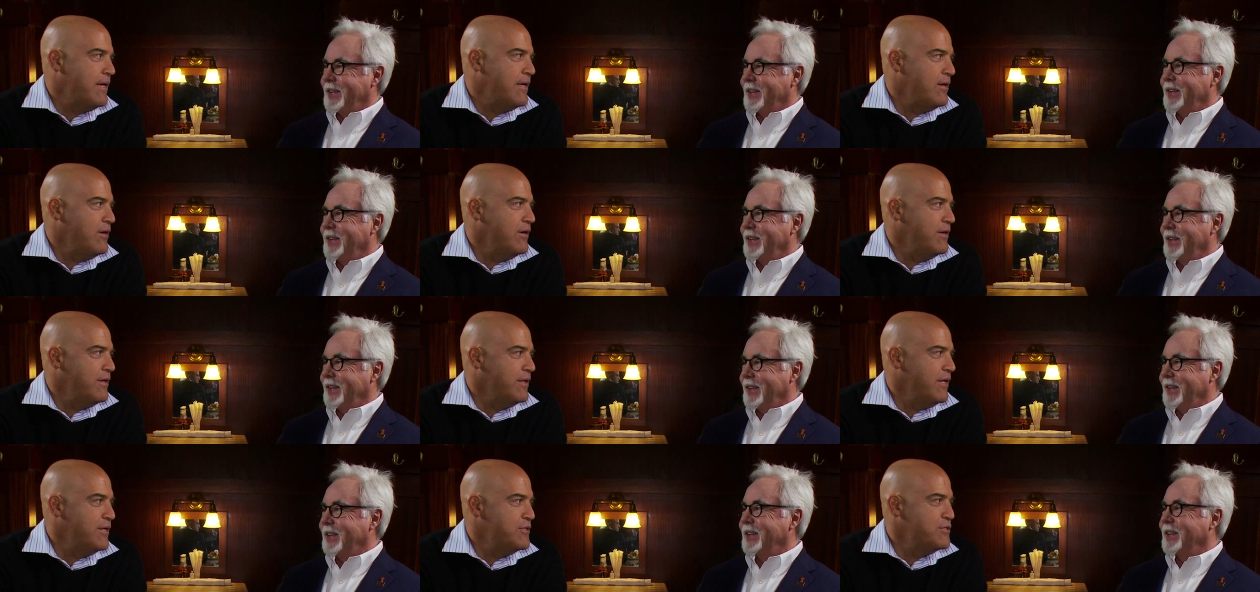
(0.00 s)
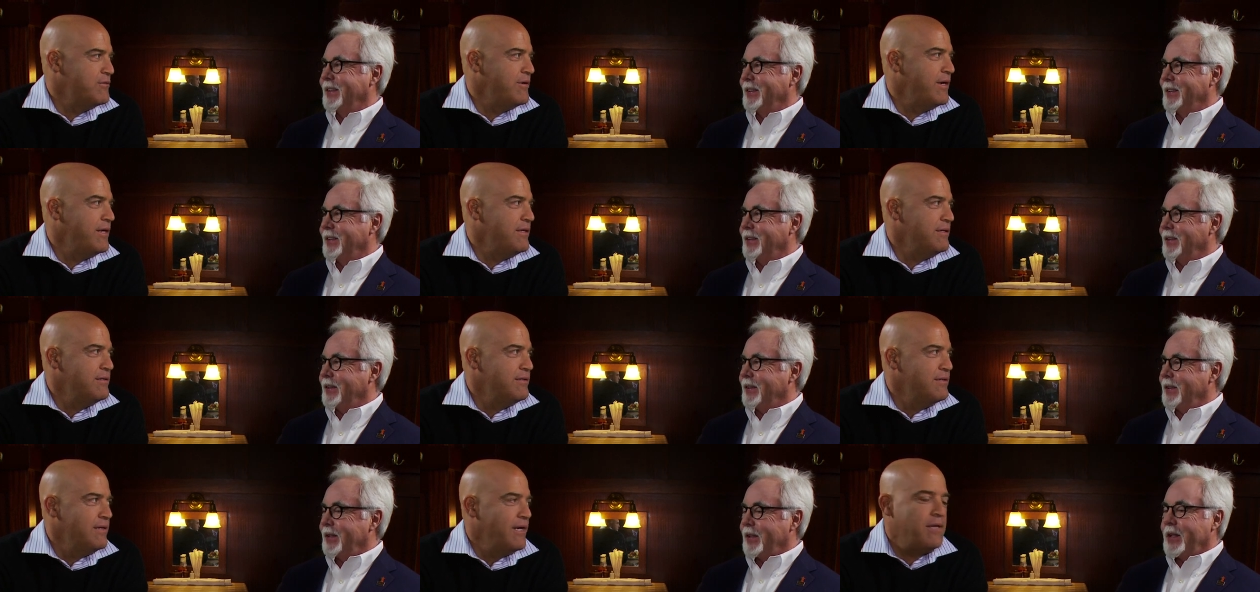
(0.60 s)
Speaker 1: I can call you a legend, right?
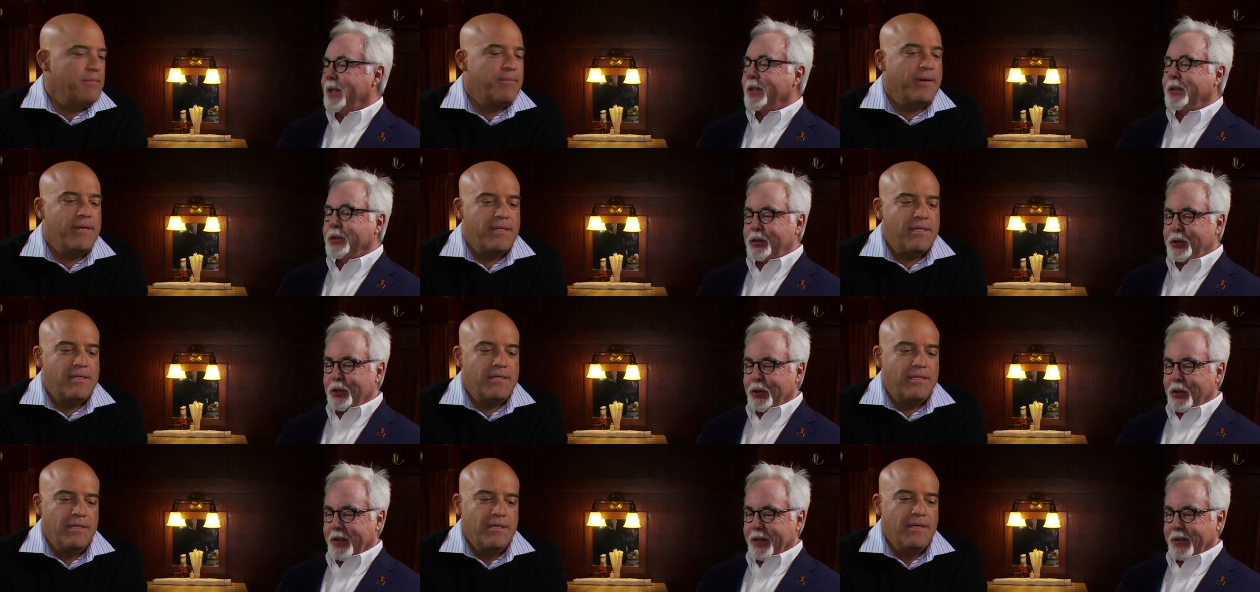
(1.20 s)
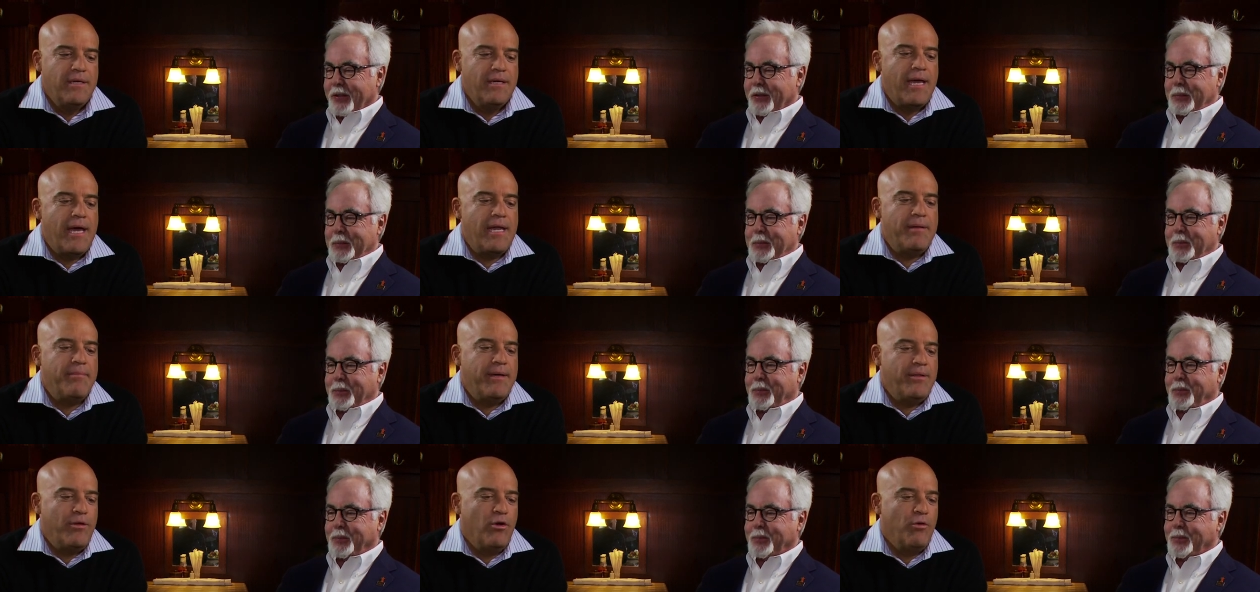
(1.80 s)
Anybody that, sure.
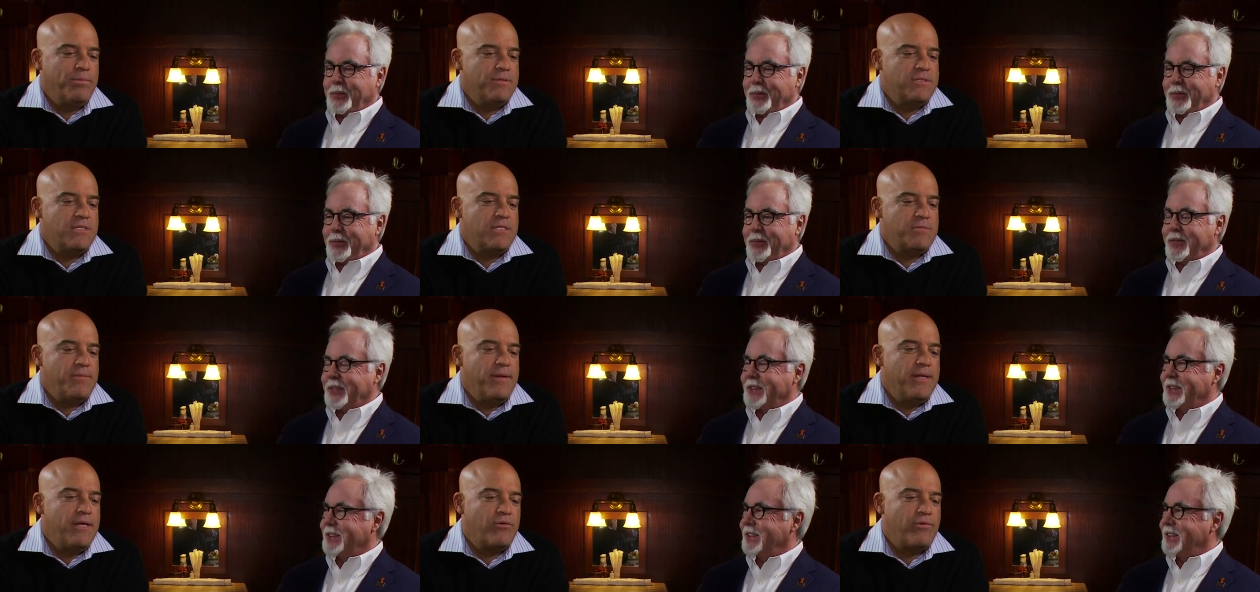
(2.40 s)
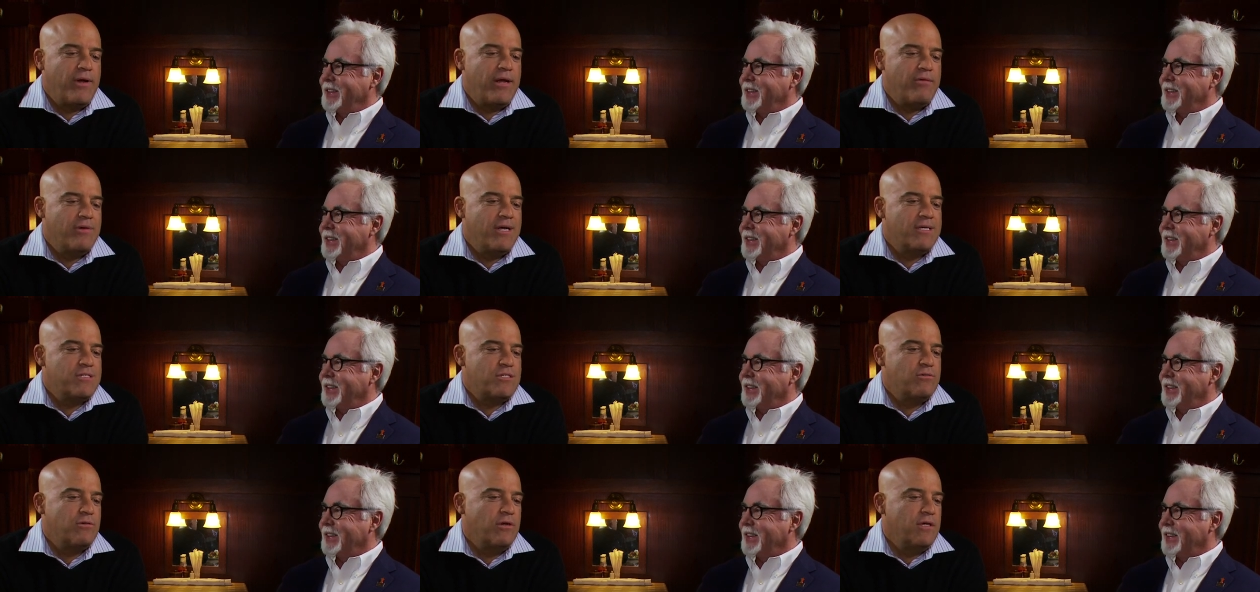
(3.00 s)
Anybody that opens this many great
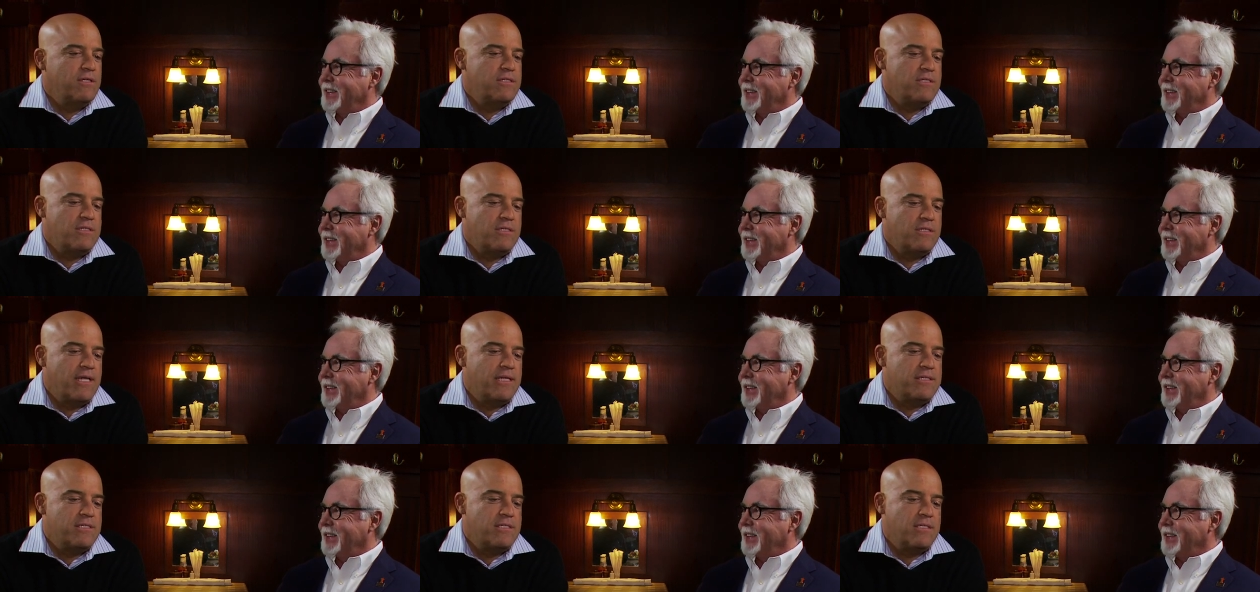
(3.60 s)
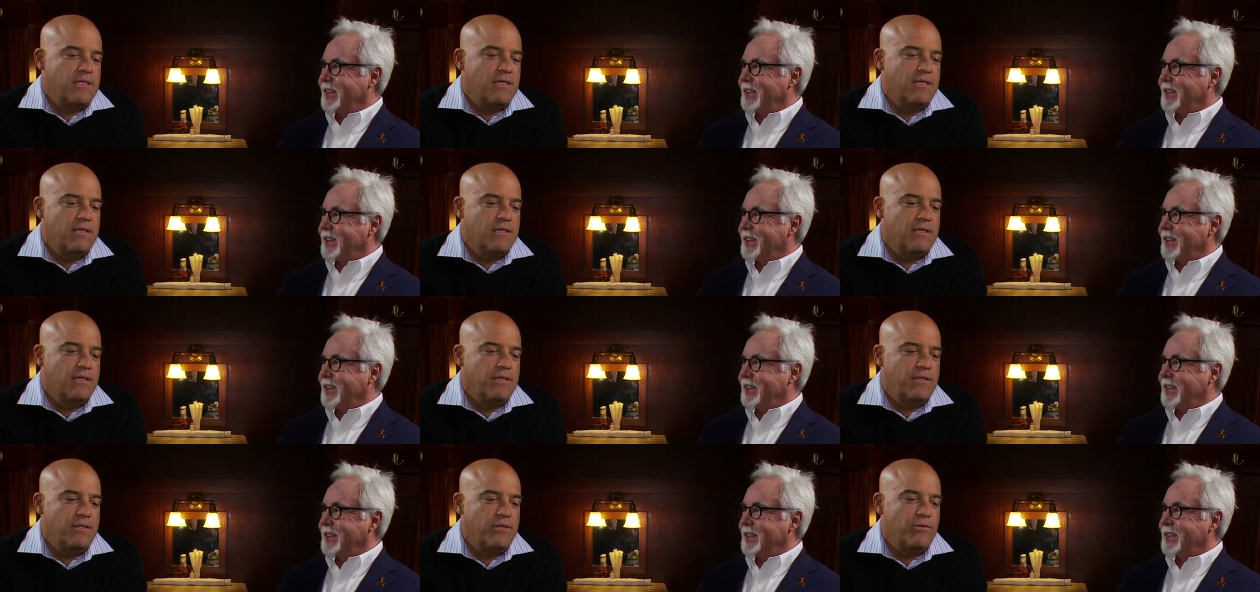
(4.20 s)
restaurants, that's
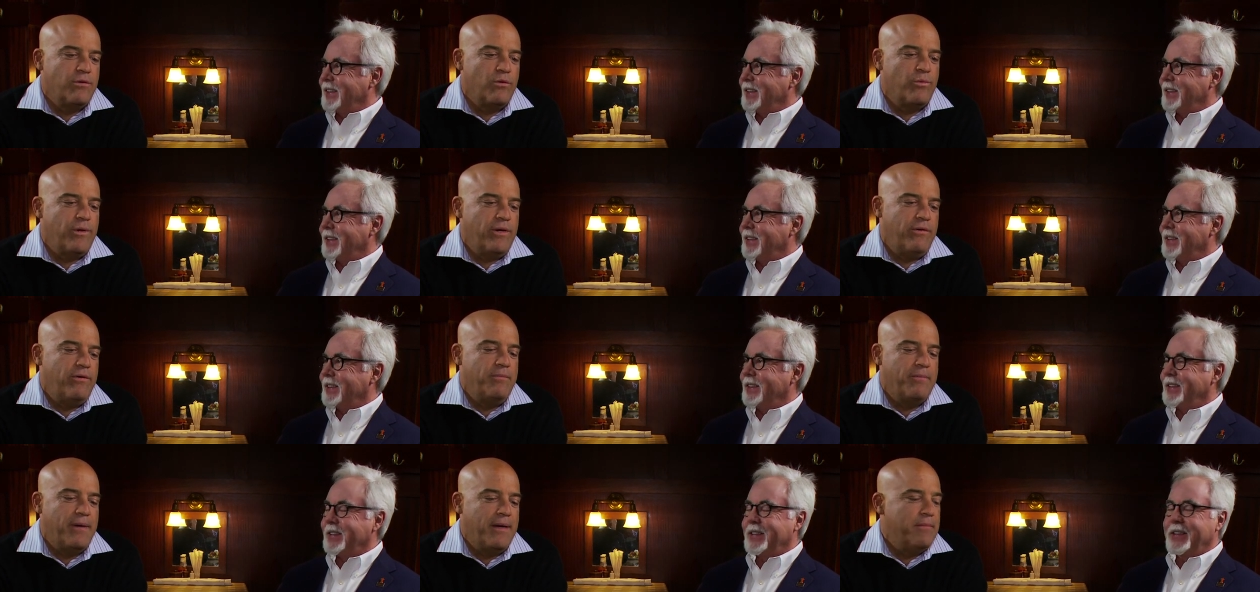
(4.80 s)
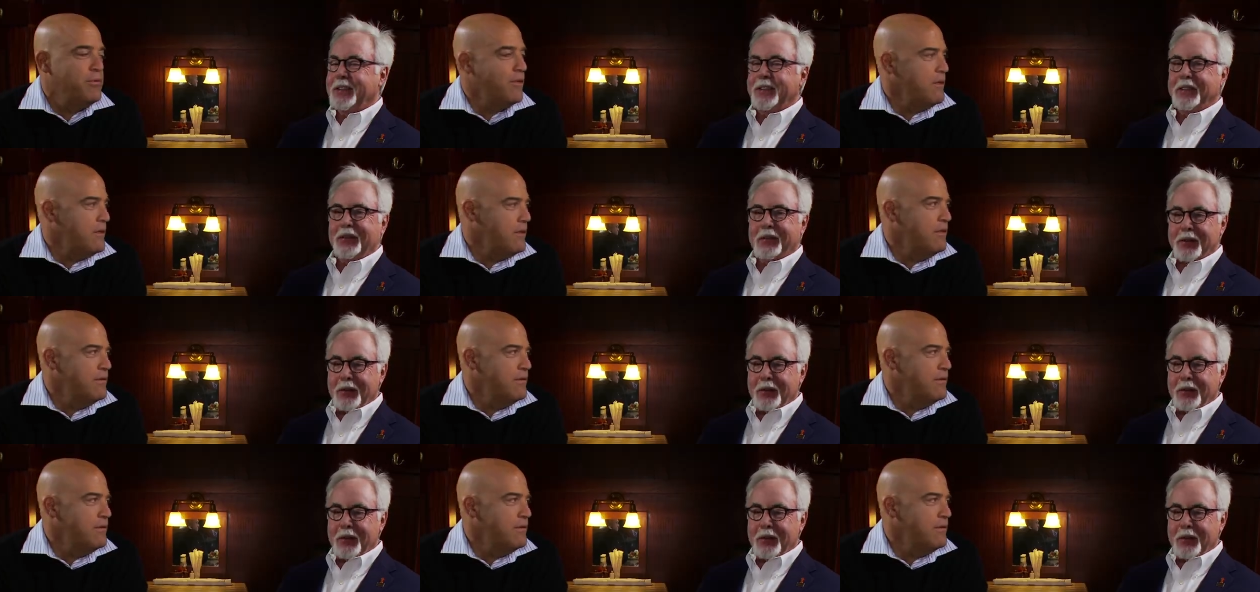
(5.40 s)
uh, you're a winner in my book.